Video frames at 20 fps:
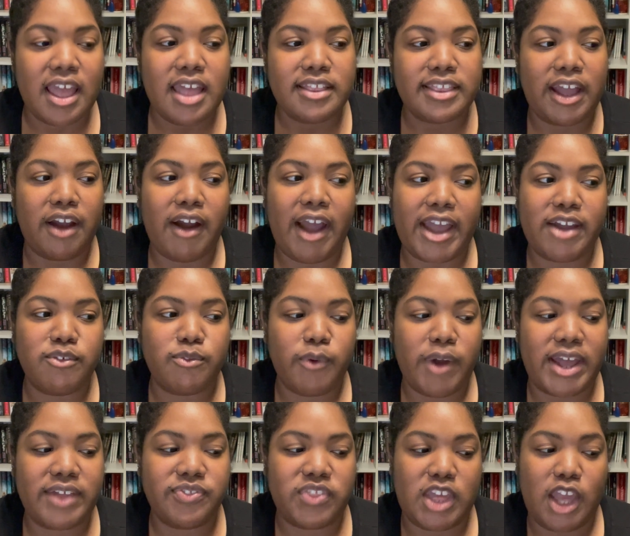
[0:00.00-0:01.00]
Now I
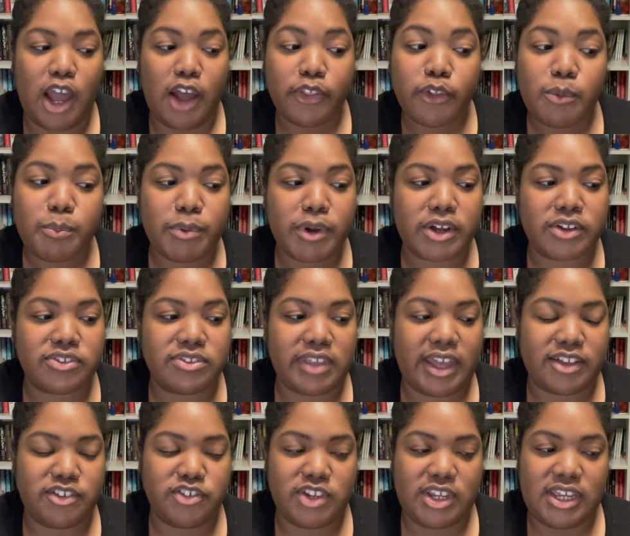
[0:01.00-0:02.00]
read the other books
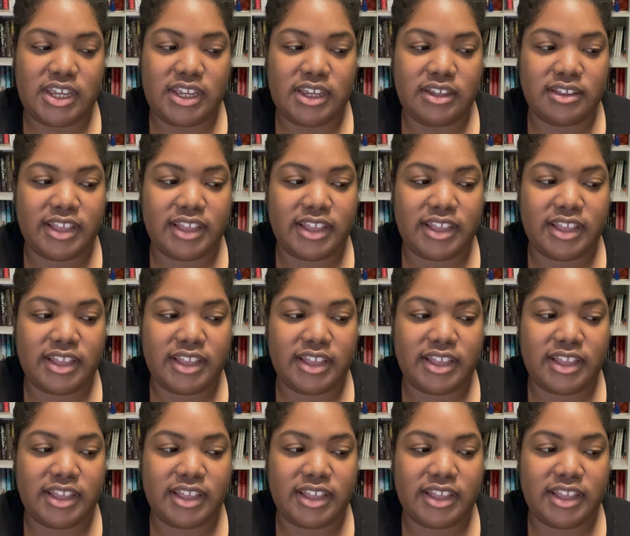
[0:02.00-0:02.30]
that she